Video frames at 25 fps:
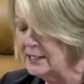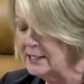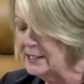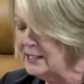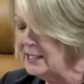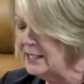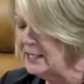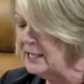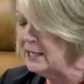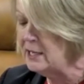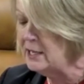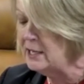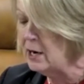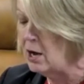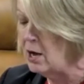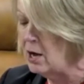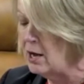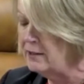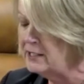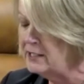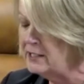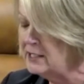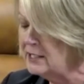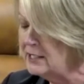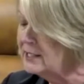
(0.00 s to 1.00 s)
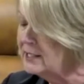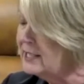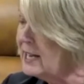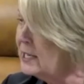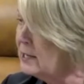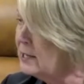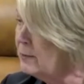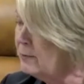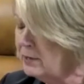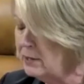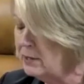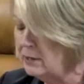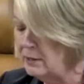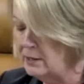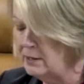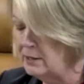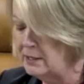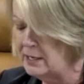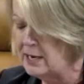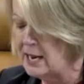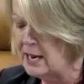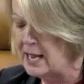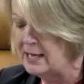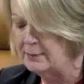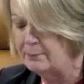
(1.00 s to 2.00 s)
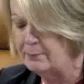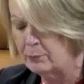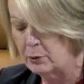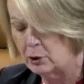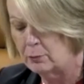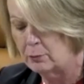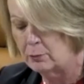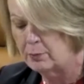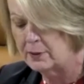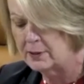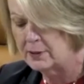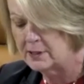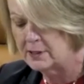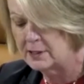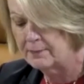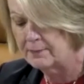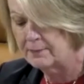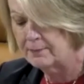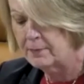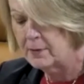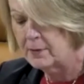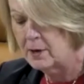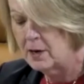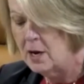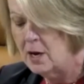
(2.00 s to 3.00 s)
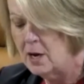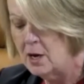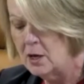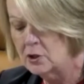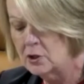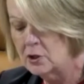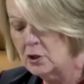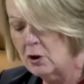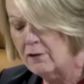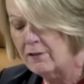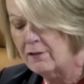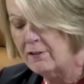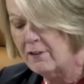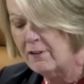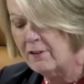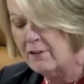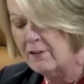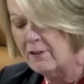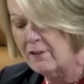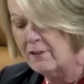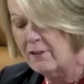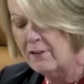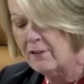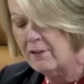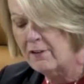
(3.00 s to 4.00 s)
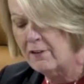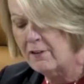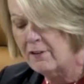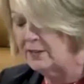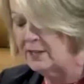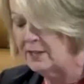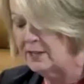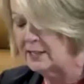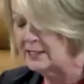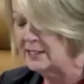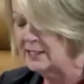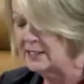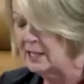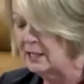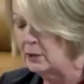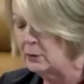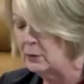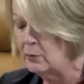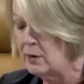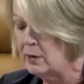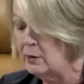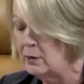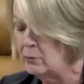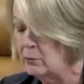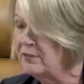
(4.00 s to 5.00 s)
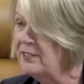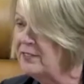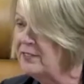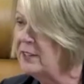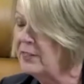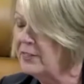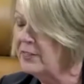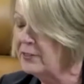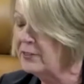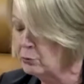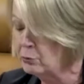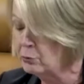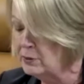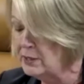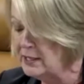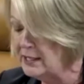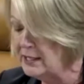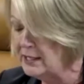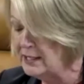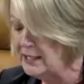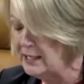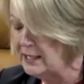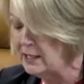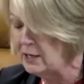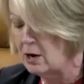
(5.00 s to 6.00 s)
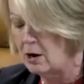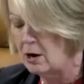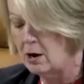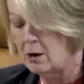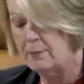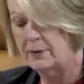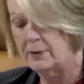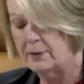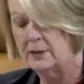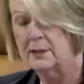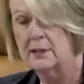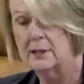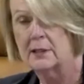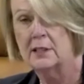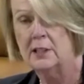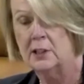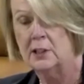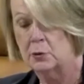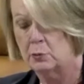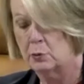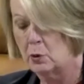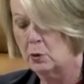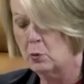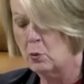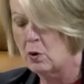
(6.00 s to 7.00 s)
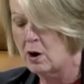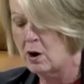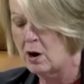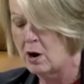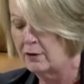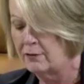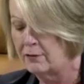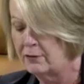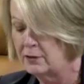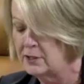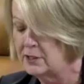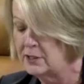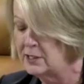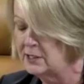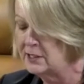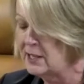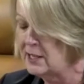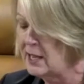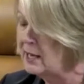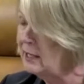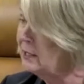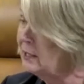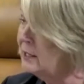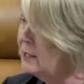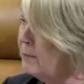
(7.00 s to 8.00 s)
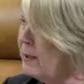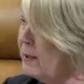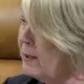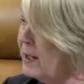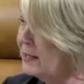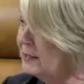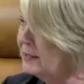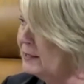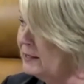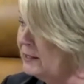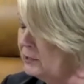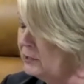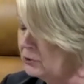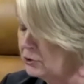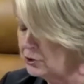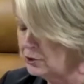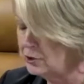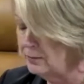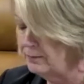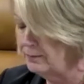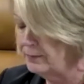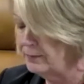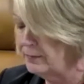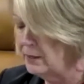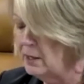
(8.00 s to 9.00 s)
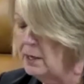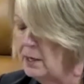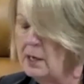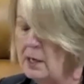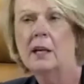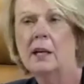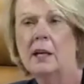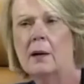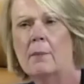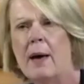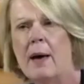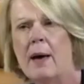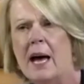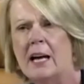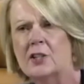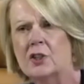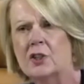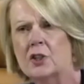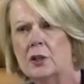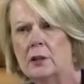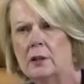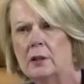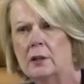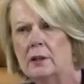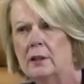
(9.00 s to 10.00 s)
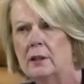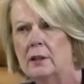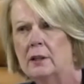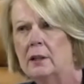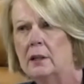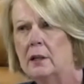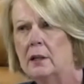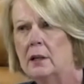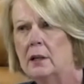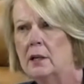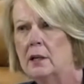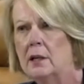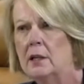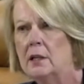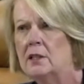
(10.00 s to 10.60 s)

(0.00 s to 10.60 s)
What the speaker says: who can succeed on sustainability and purpose. So far, the work of the accelerator revealed 3 key competencies required for societal impact leaders: compassion,